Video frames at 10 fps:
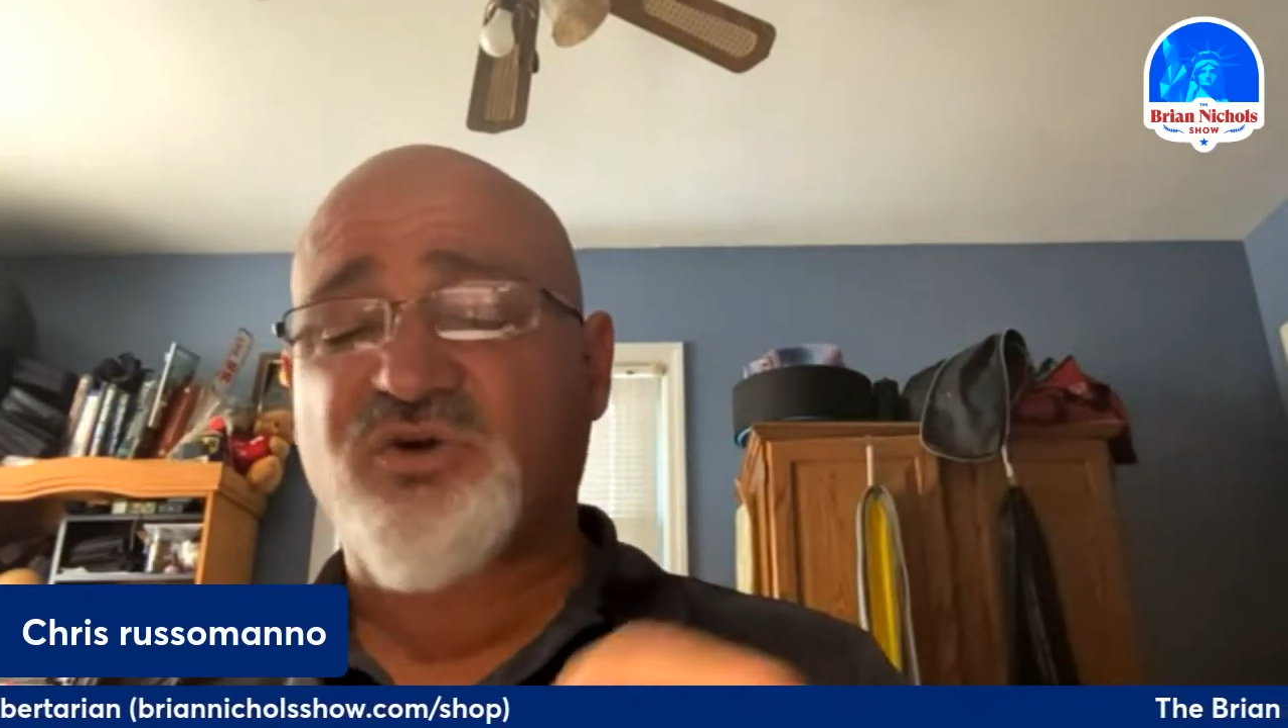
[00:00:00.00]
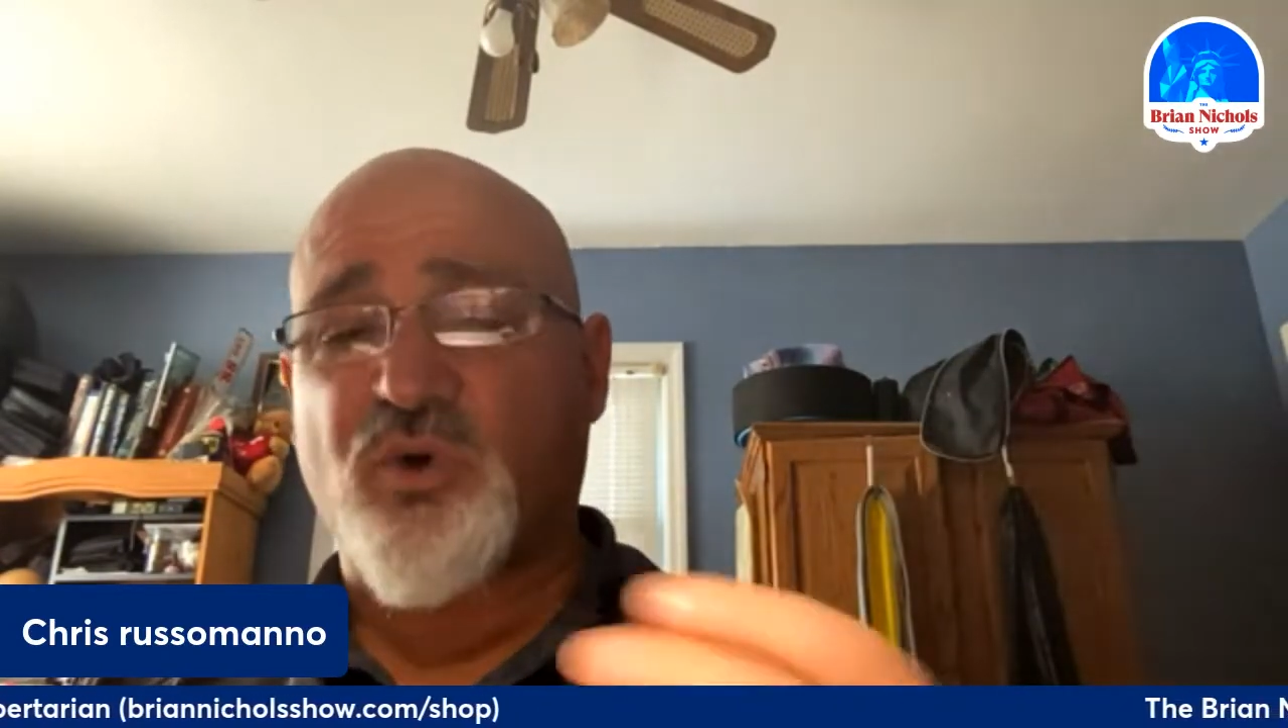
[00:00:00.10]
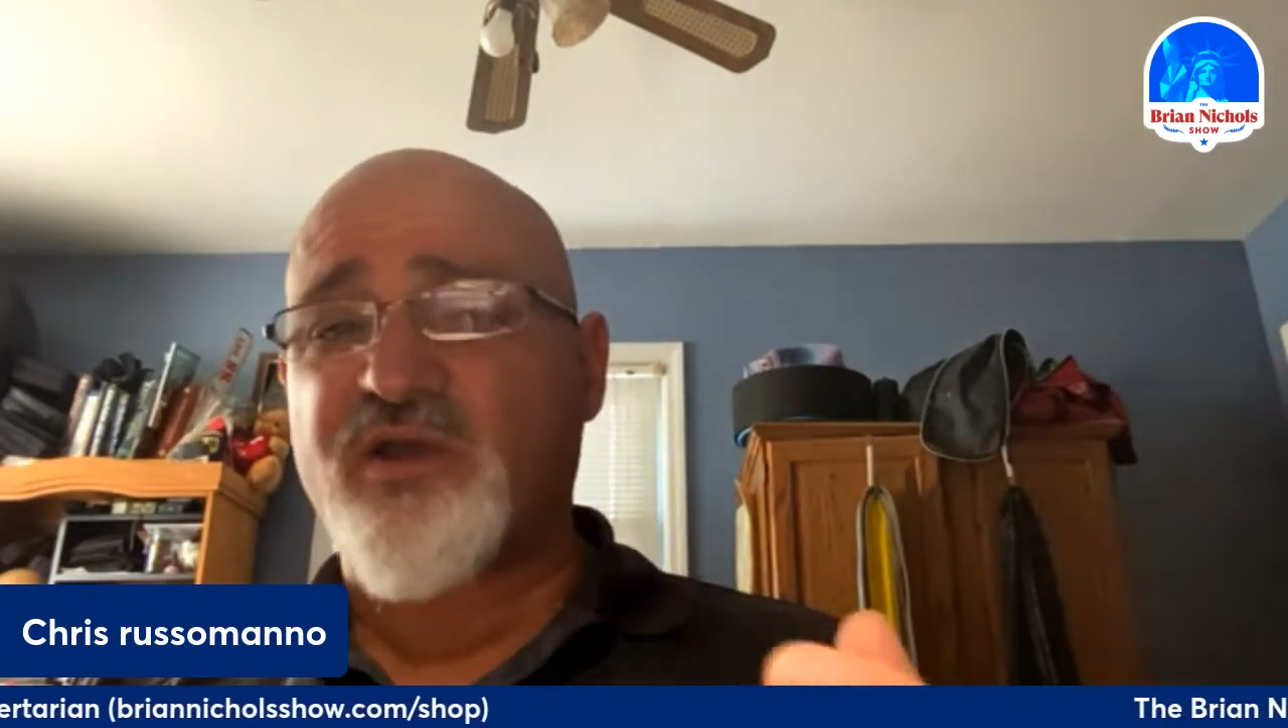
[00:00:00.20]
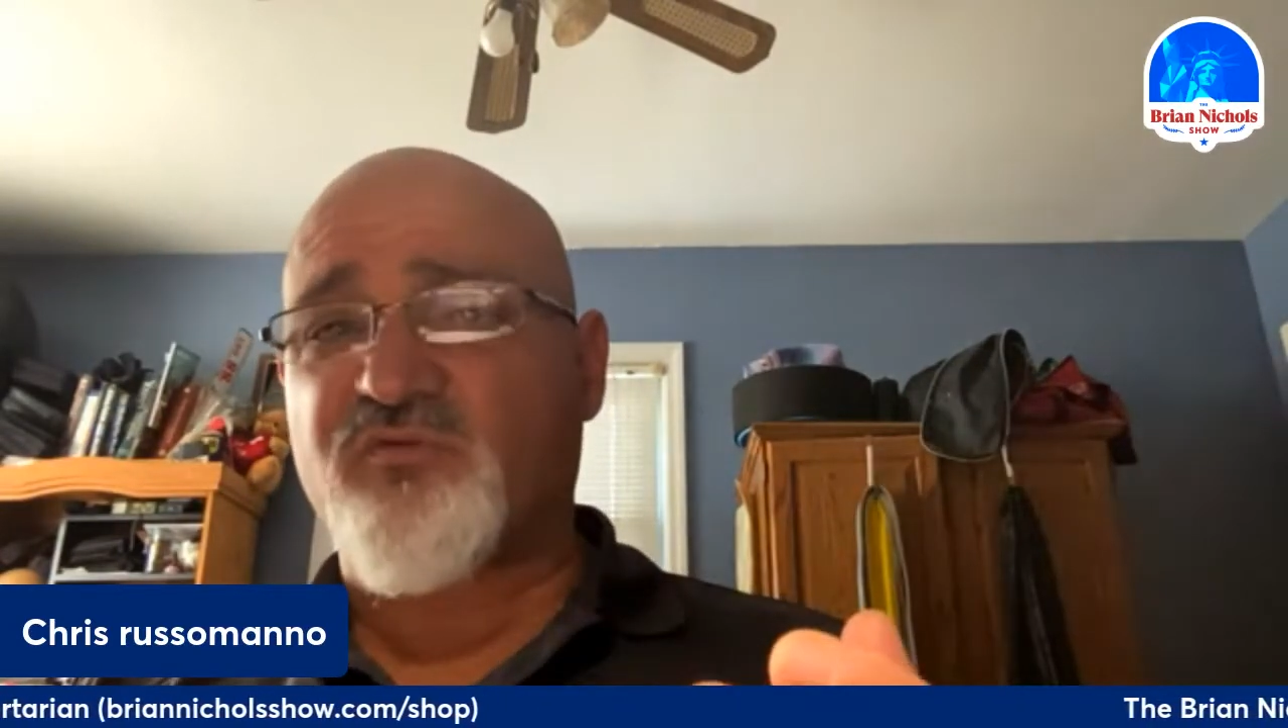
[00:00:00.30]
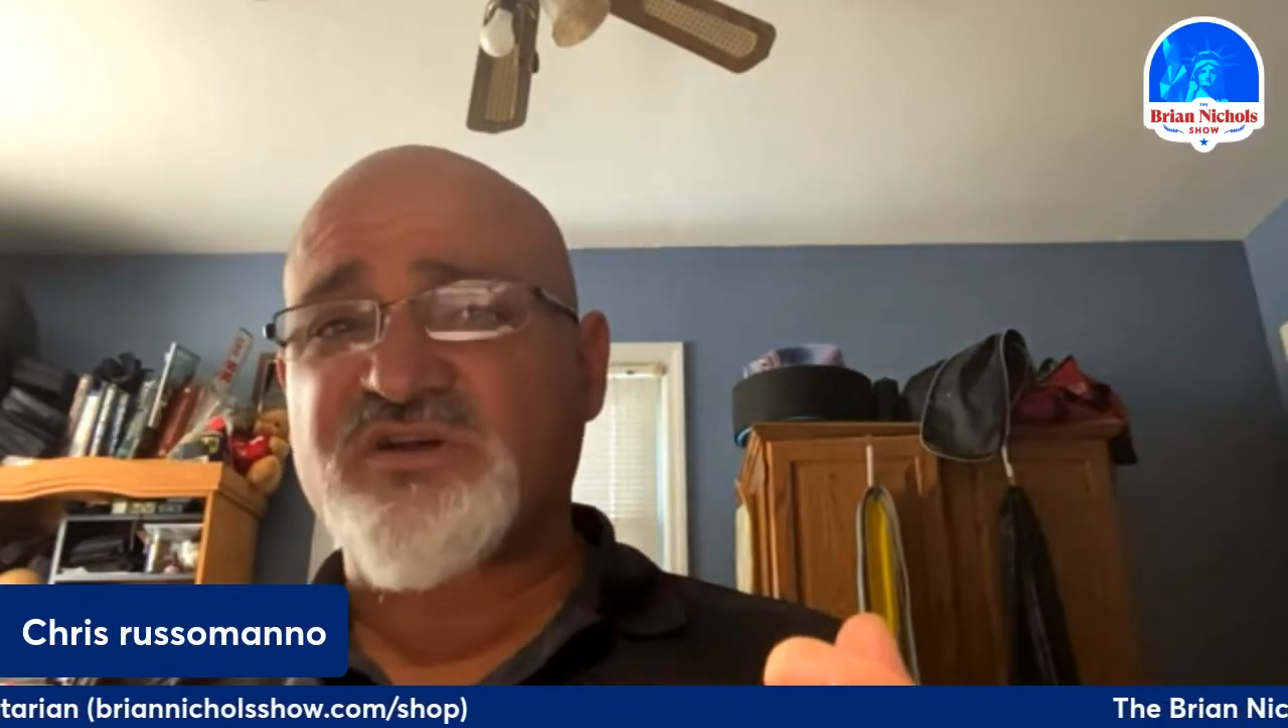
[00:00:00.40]

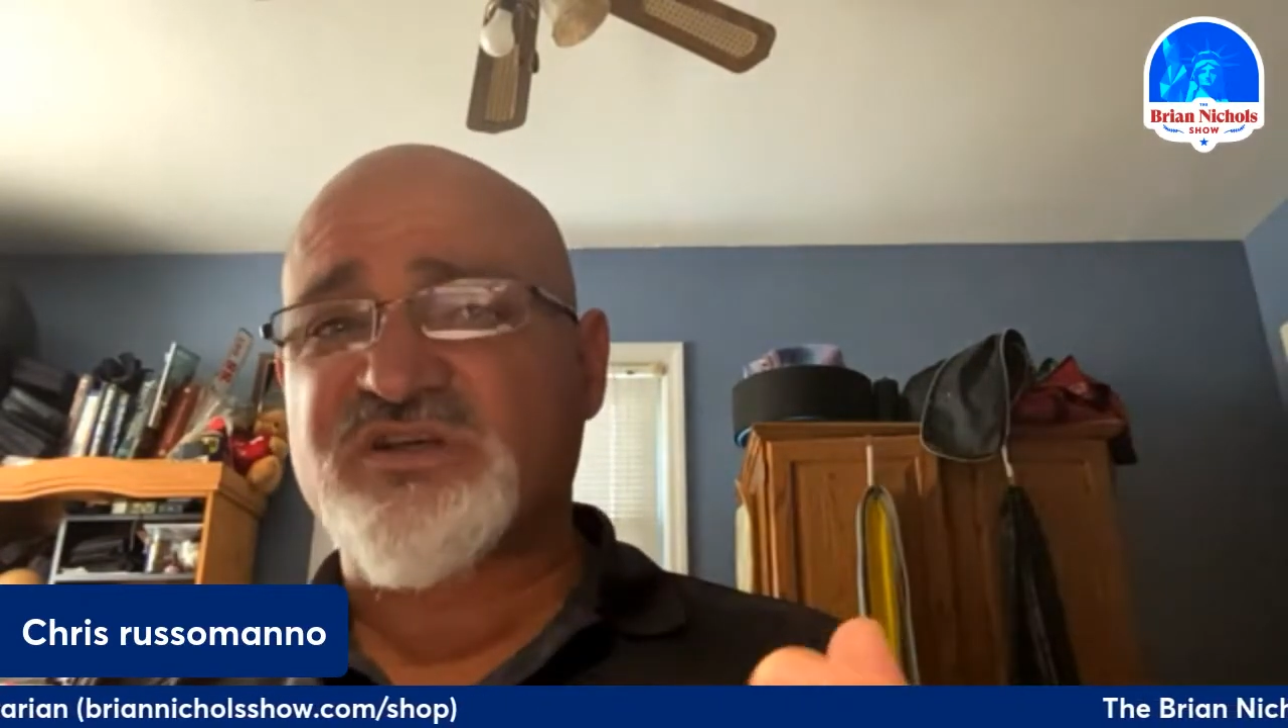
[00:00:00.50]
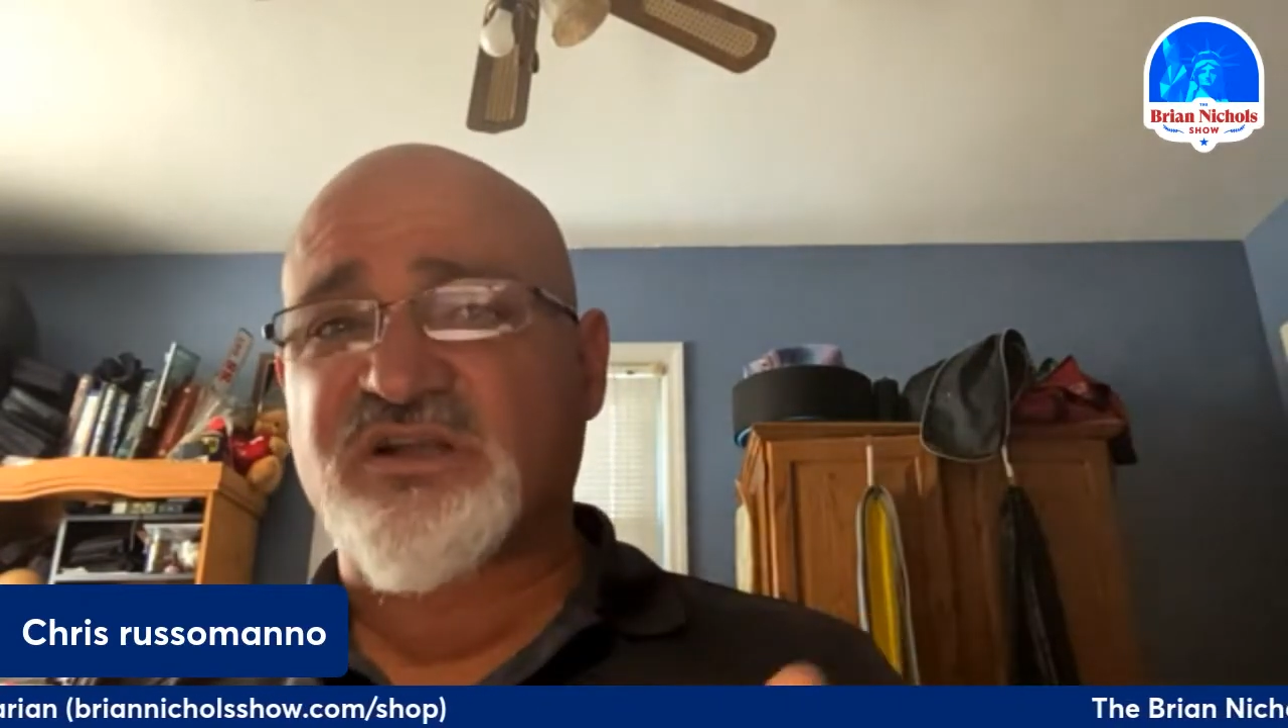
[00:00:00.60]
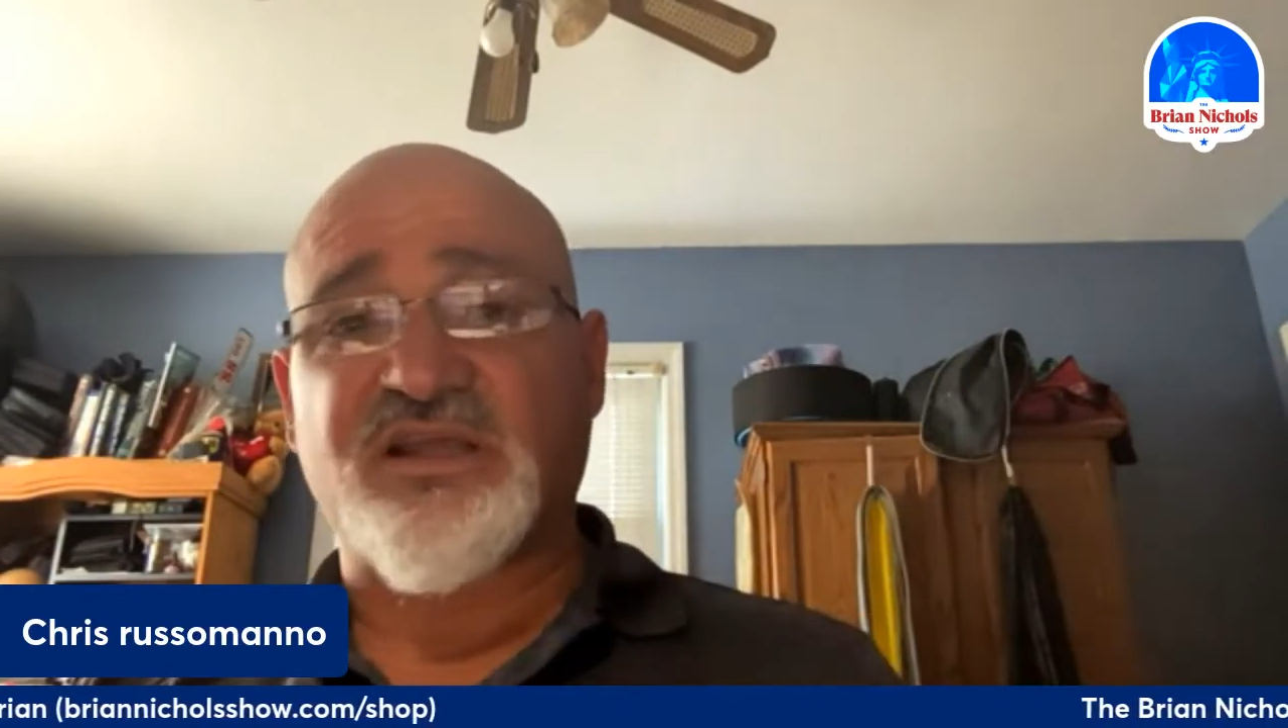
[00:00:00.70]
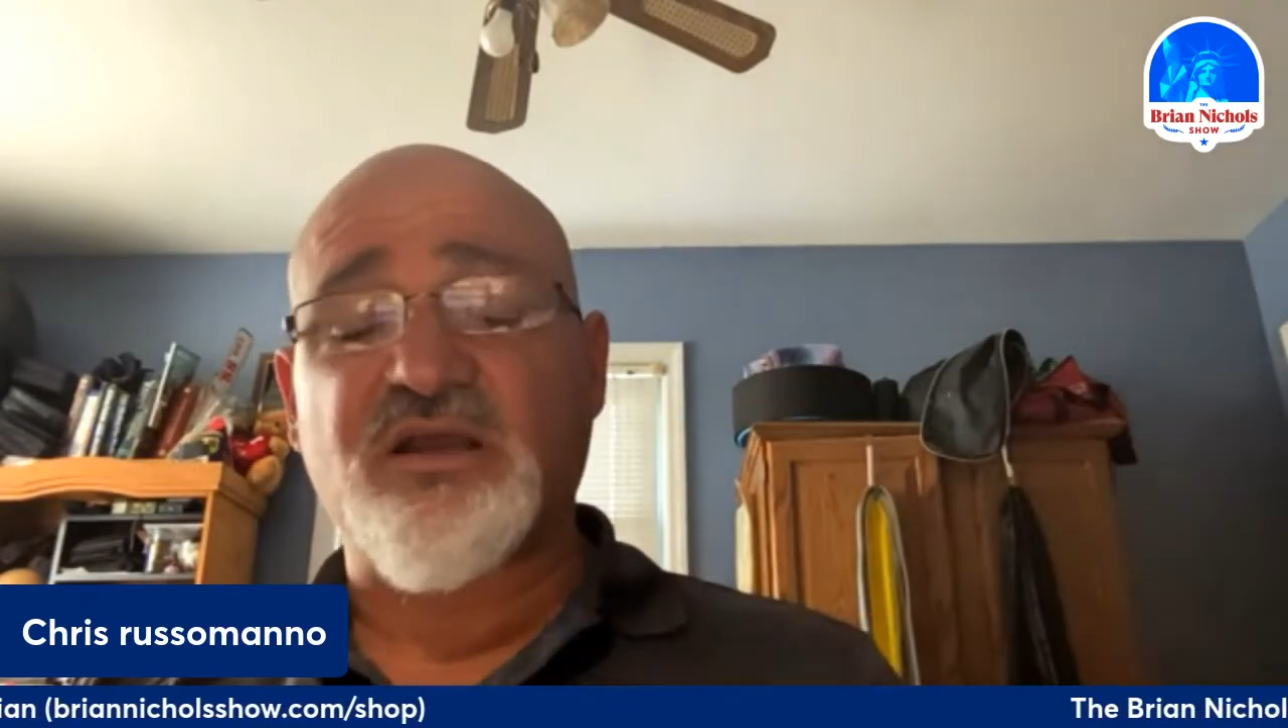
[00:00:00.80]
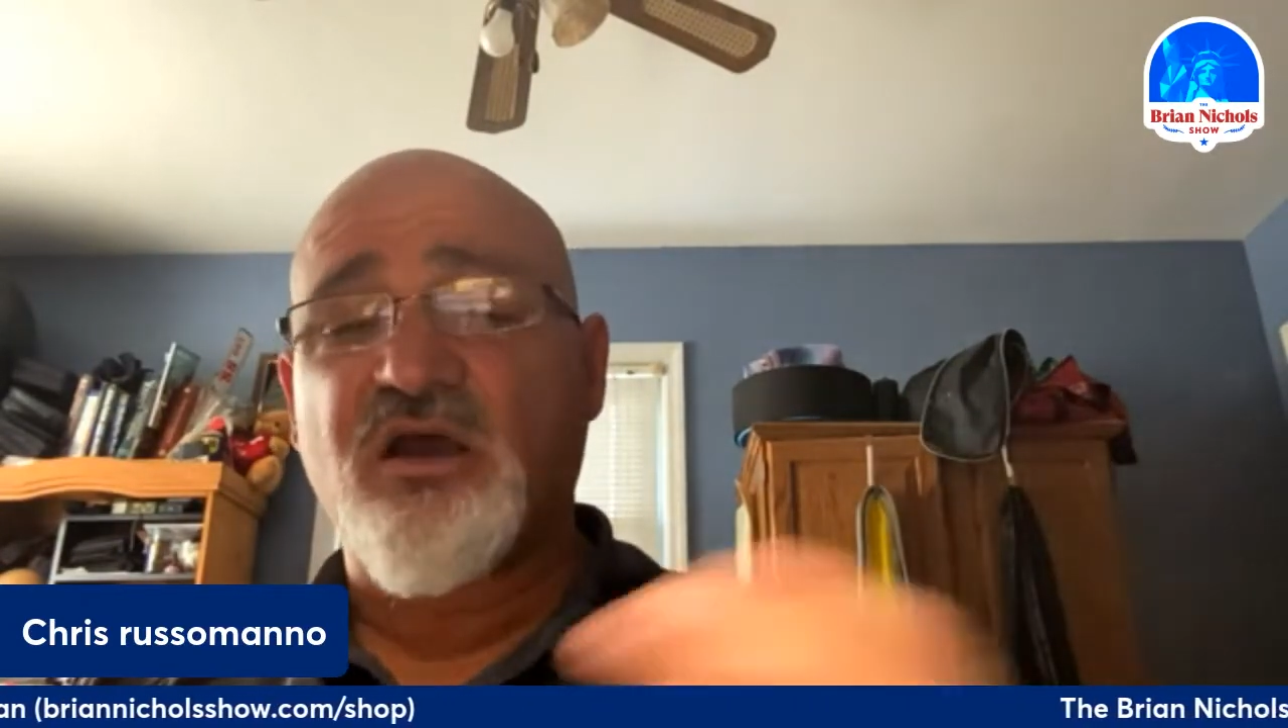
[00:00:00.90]
quite
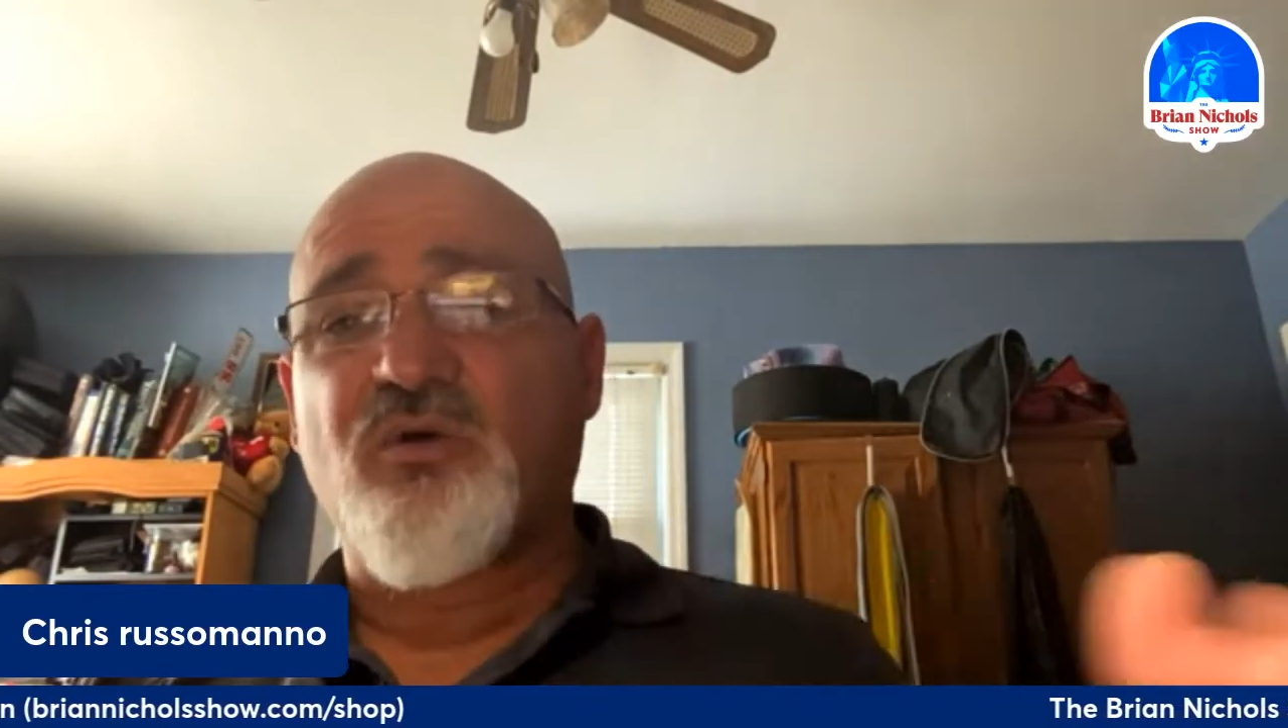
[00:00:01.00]
recently,